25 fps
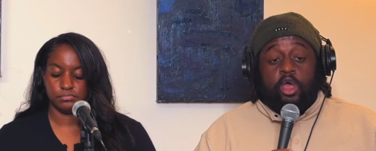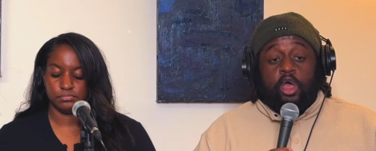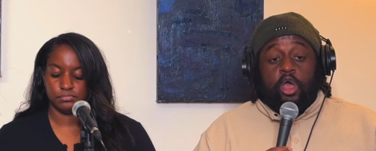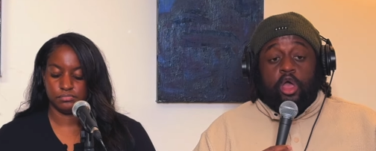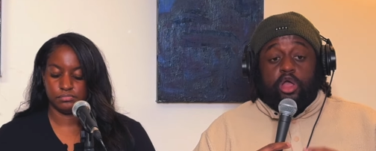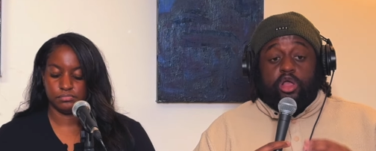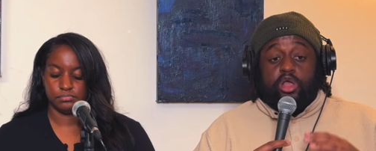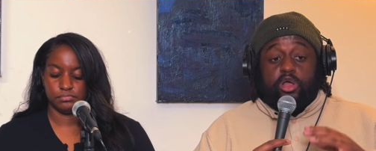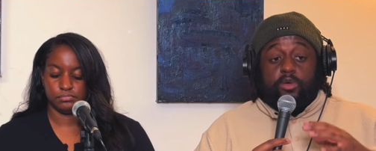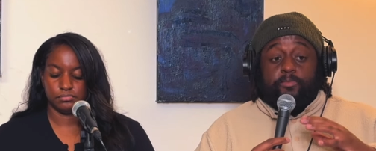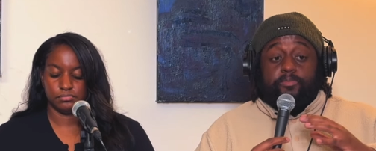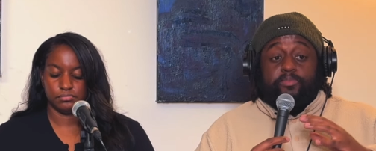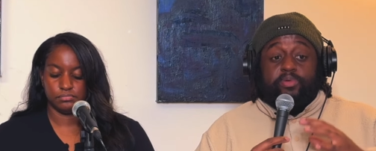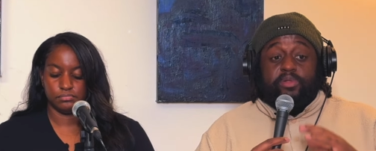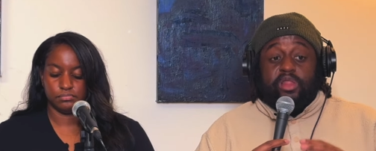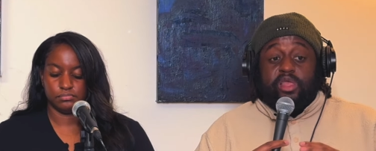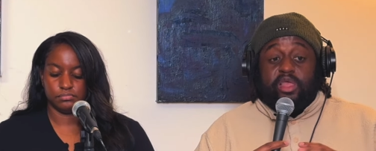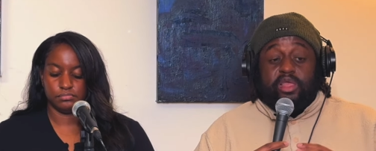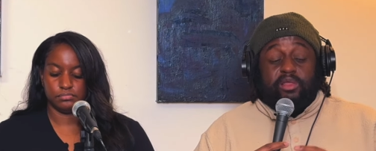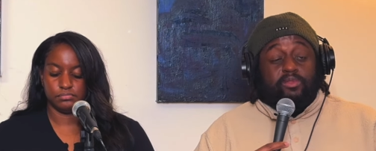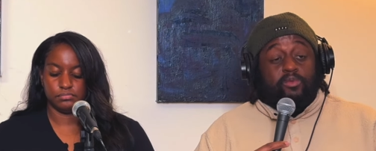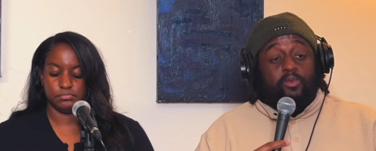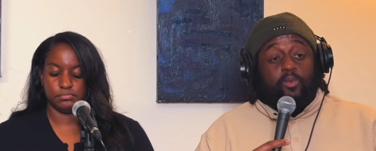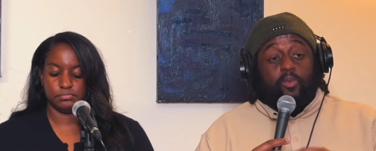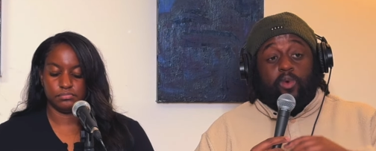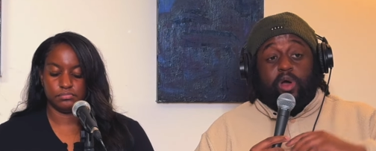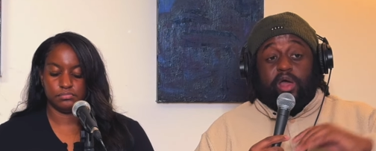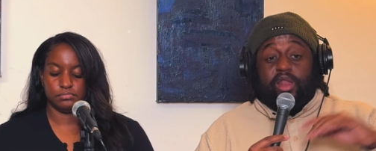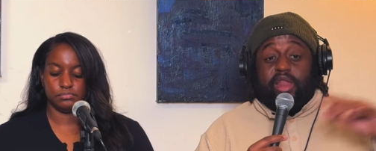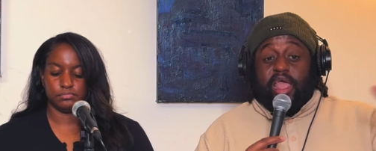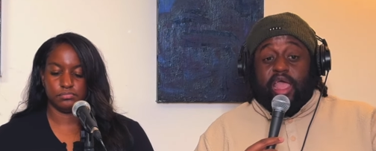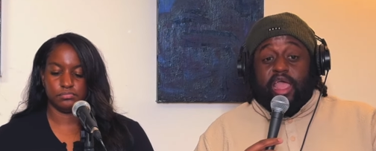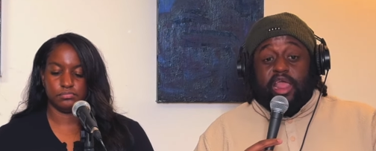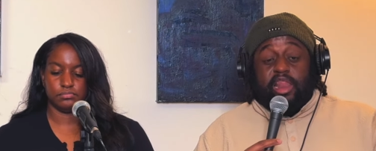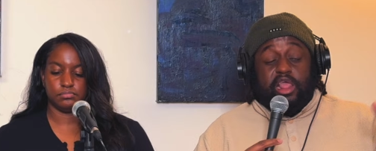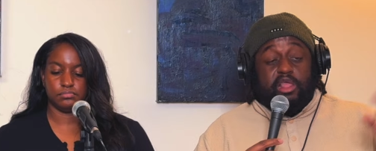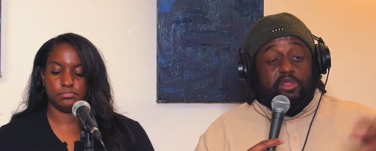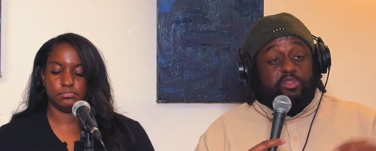Speaker 1: complete
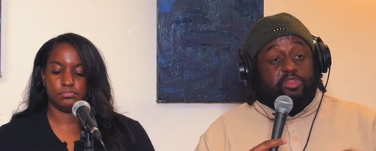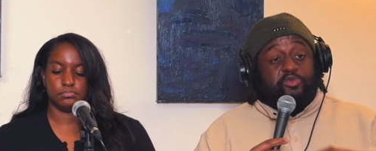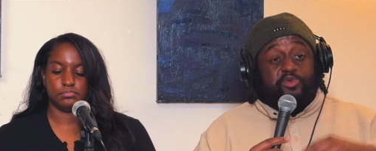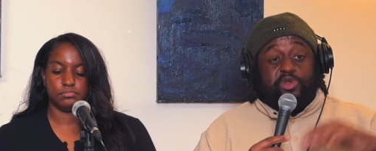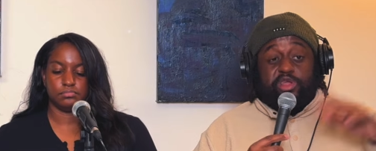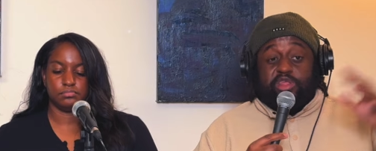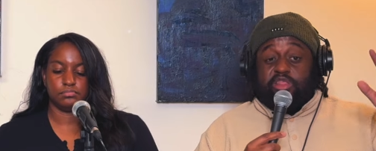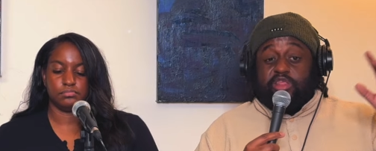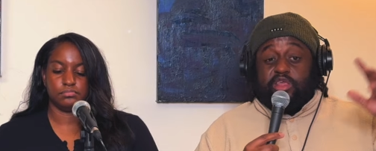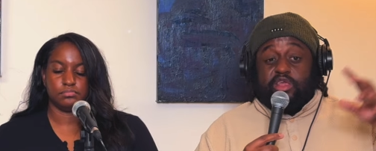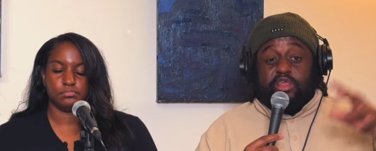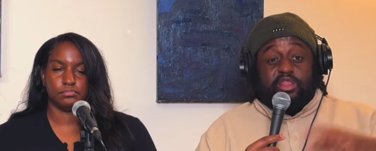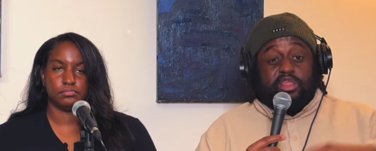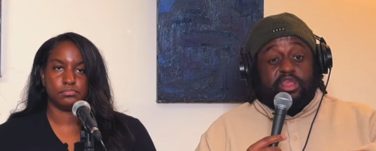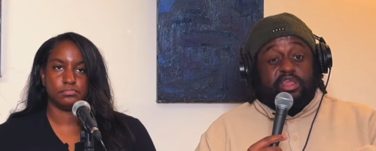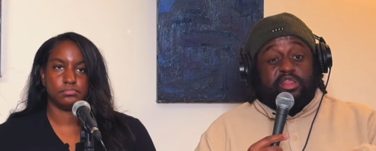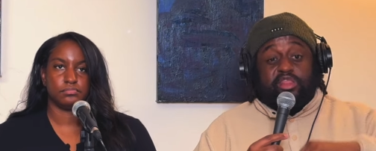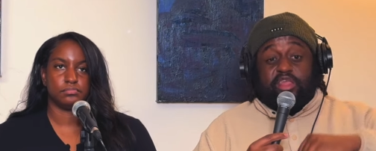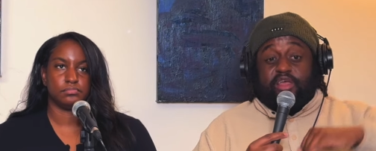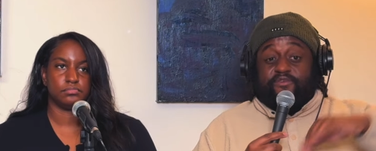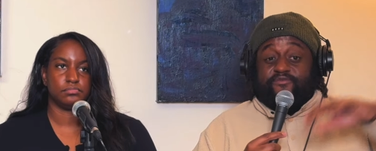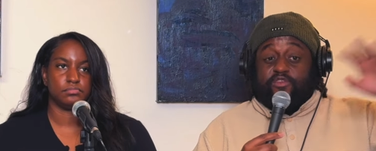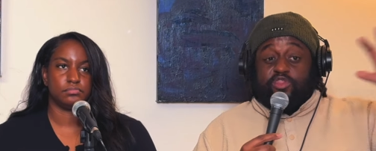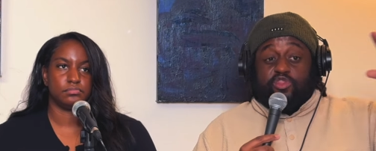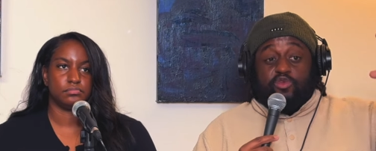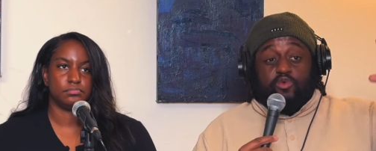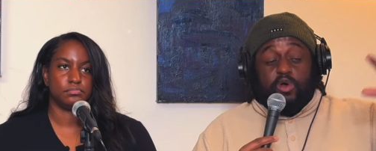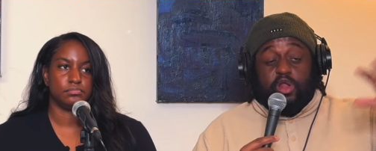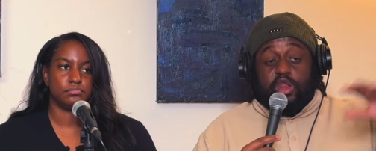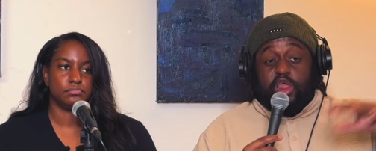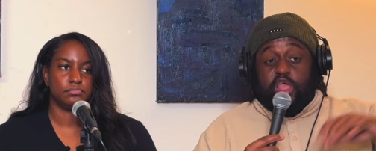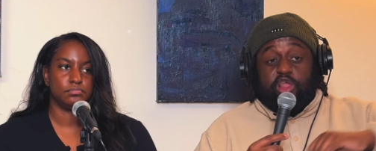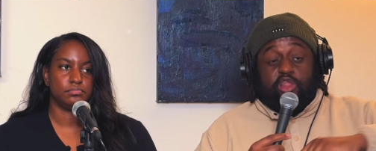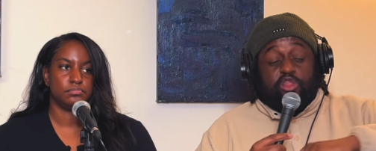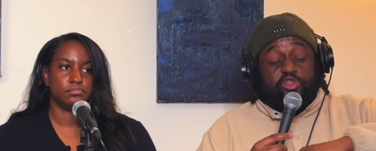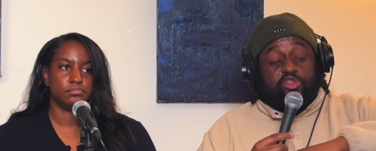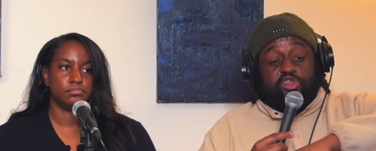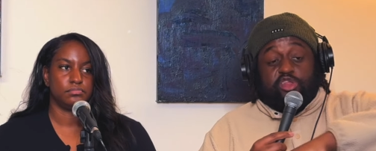180, 360, 720
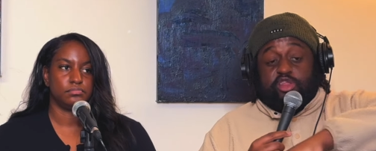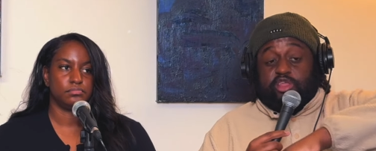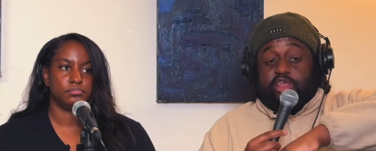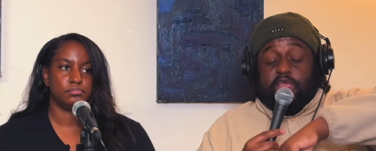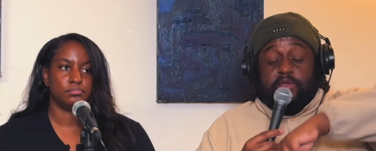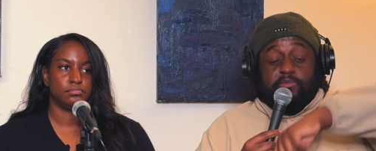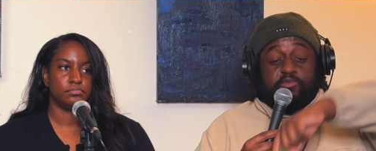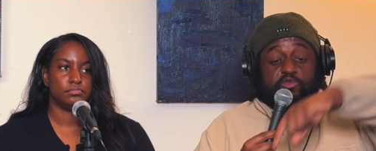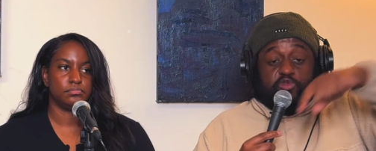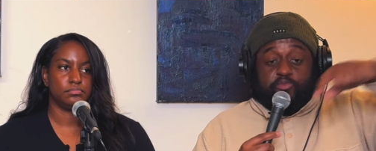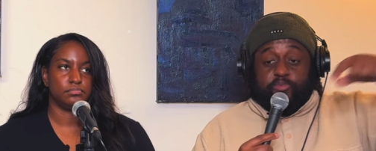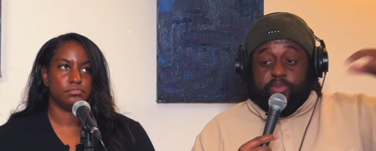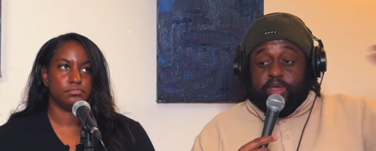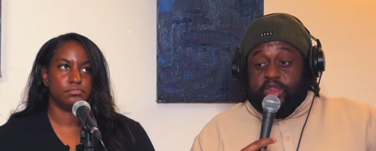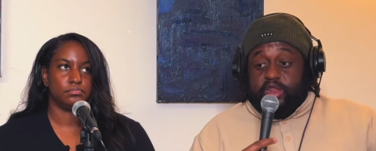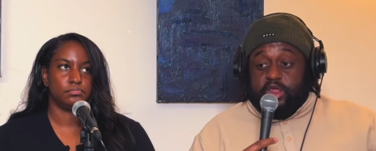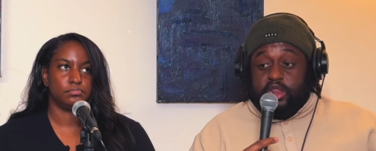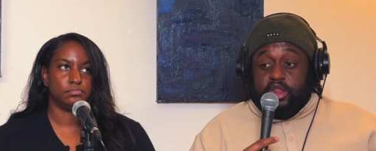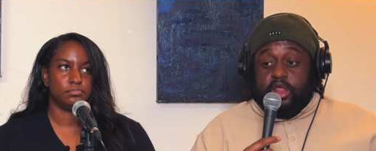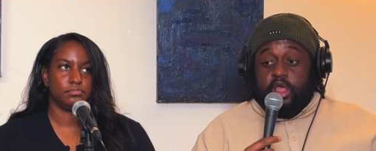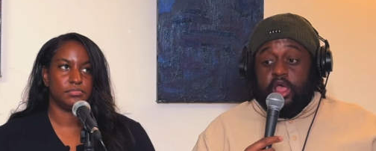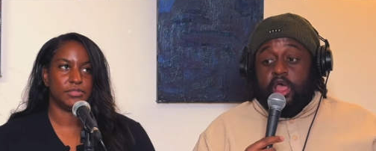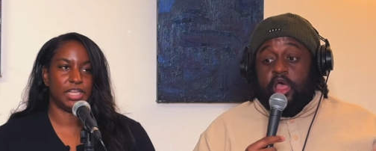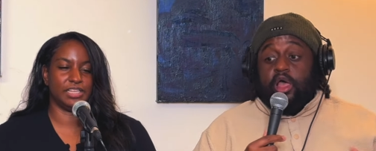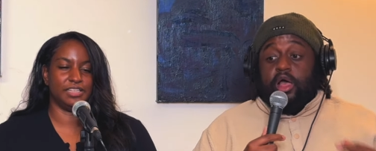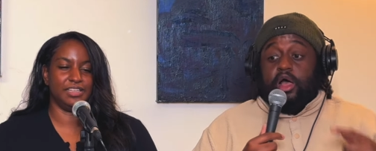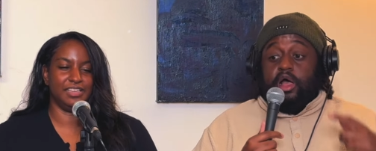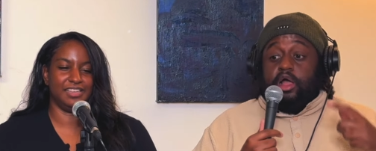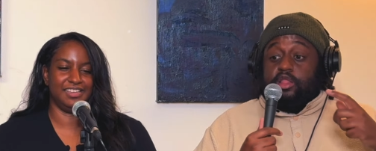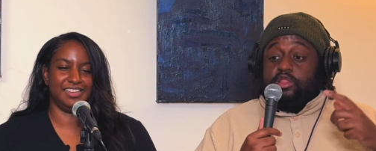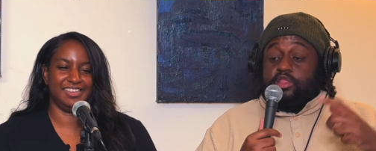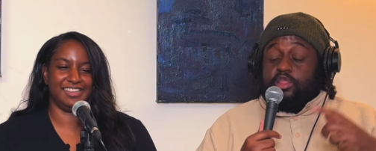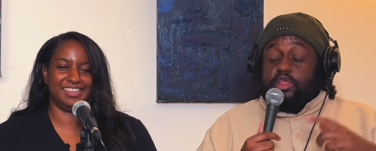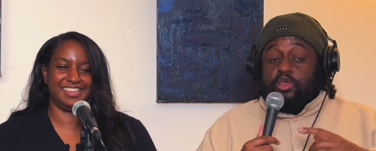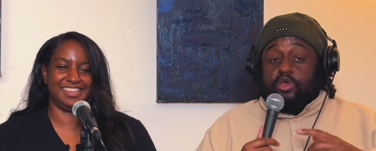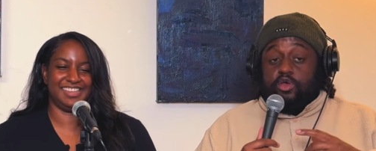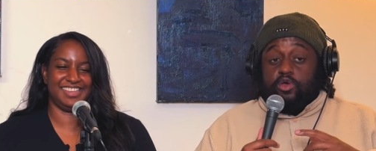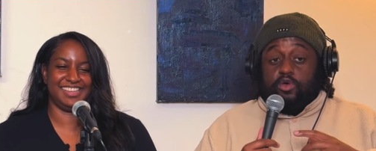to keep spinning
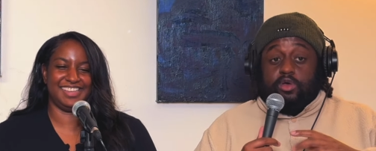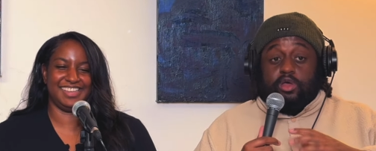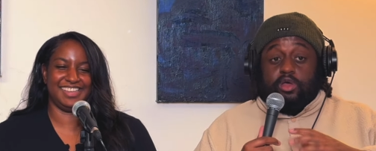until